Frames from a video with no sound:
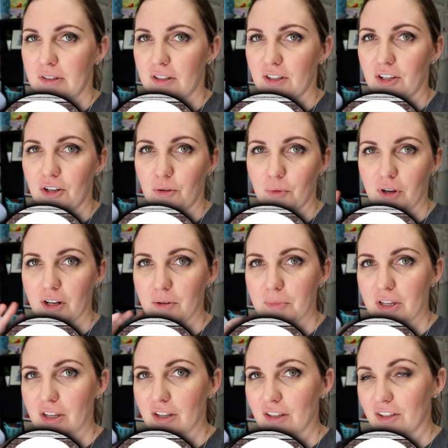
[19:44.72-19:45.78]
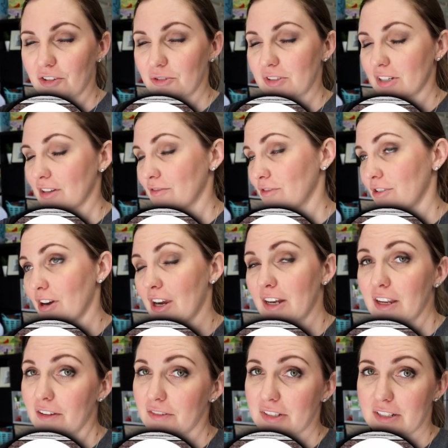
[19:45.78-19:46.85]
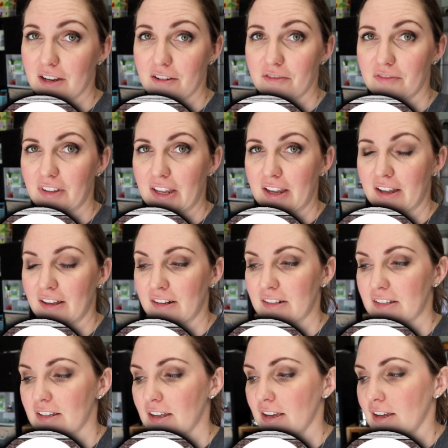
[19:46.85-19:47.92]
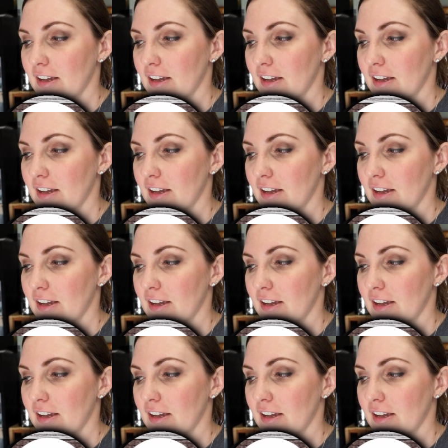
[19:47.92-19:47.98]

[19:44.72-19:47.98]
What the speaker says: you know, we're gonna be using a variety of stuff, and